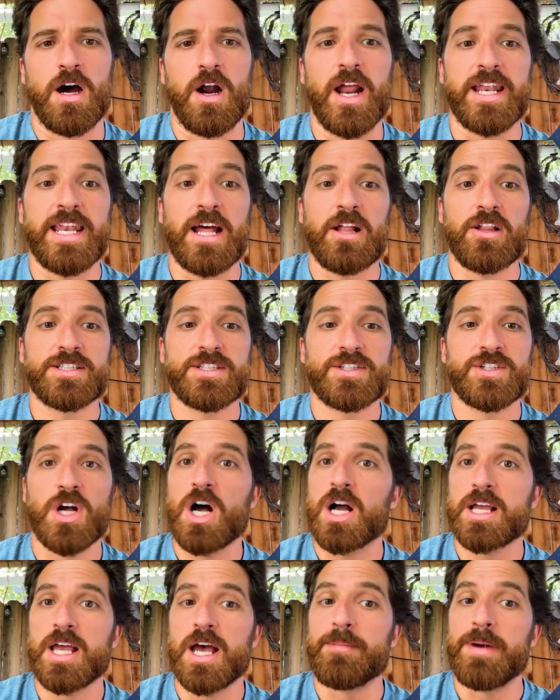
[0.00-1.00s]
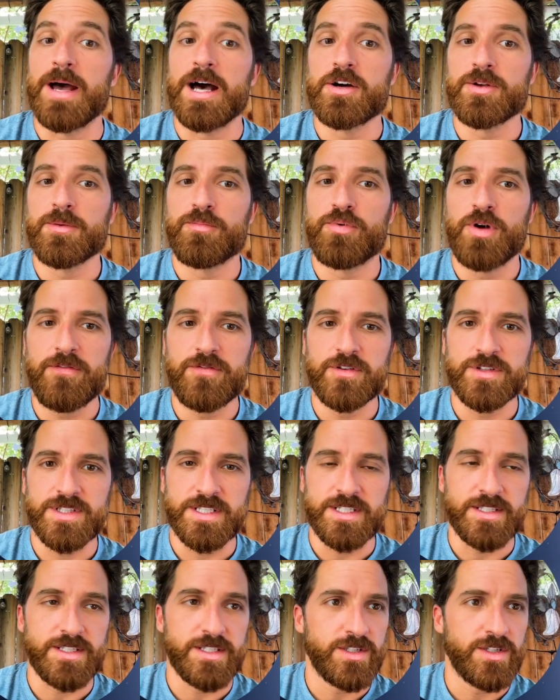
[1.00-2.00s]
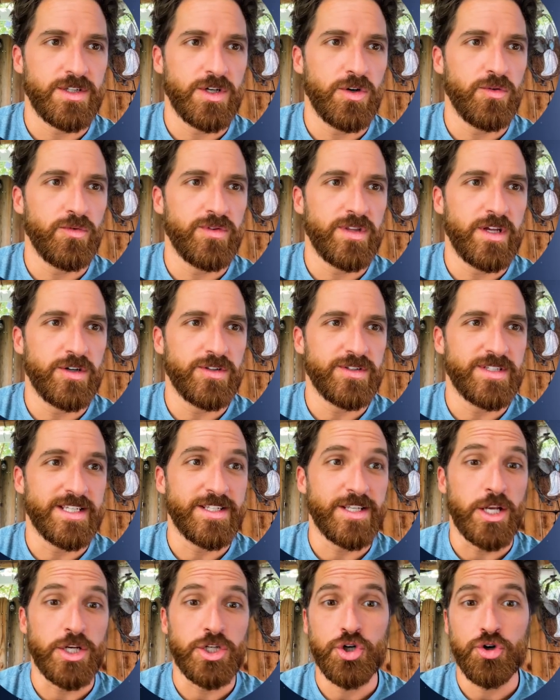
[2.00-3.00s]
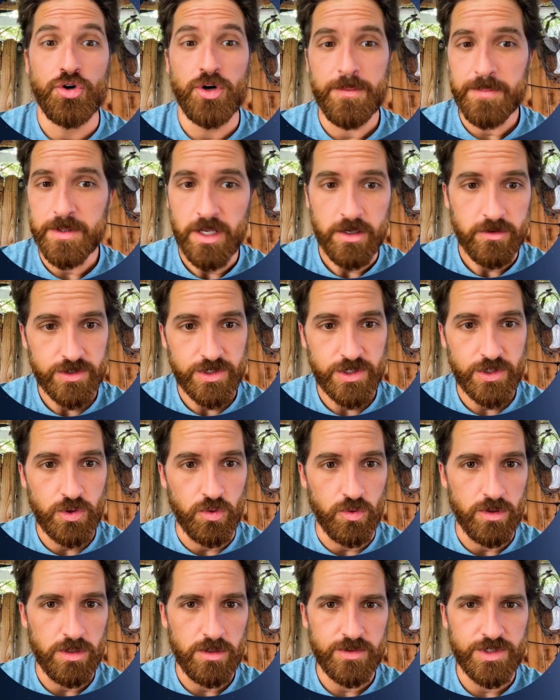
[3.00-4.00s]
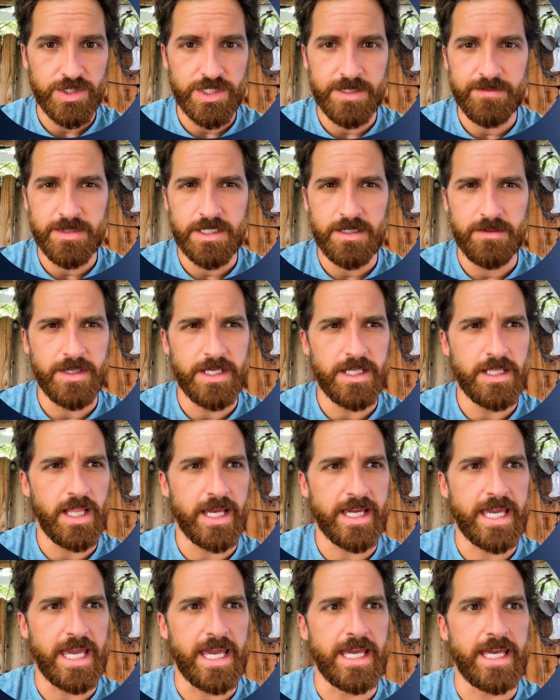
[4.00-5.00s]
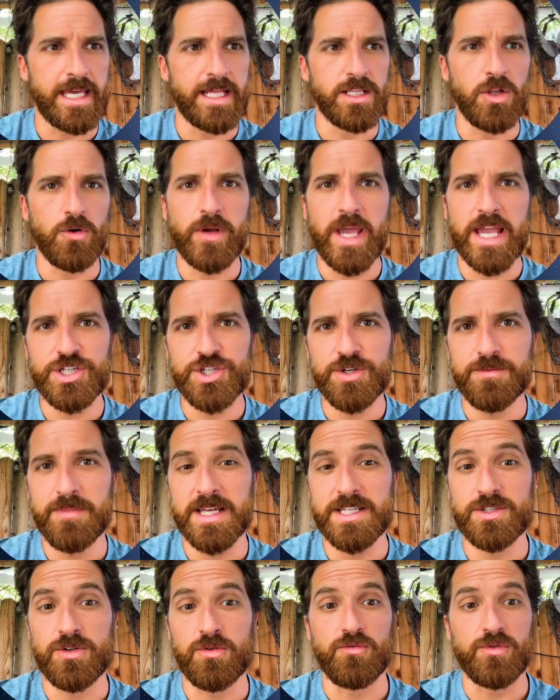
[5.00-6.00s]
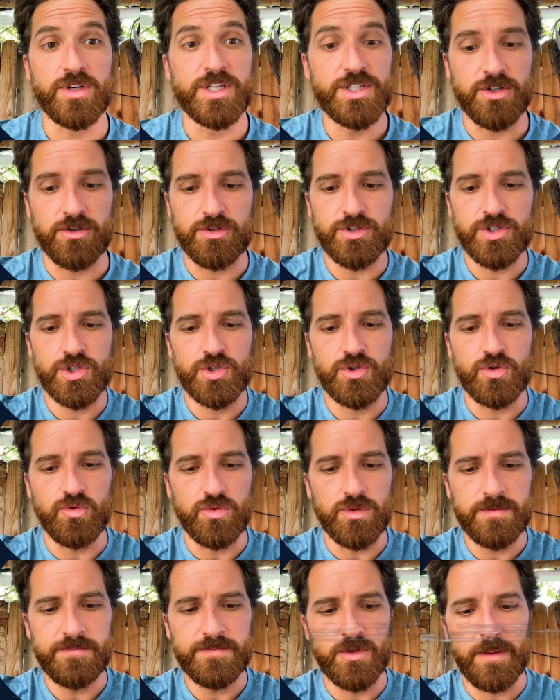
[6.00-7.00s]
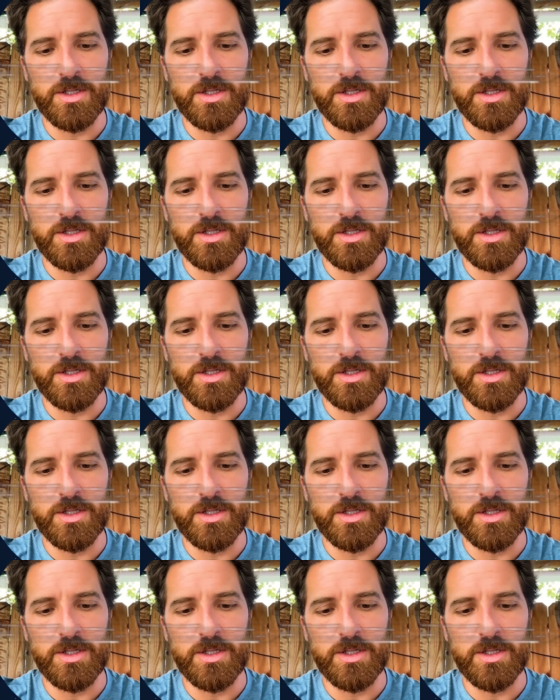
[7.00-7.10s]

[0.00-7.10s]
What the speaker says: right, now let's talk about preferences. So there's this trip notes tool, which seems to be like a location-based research tool.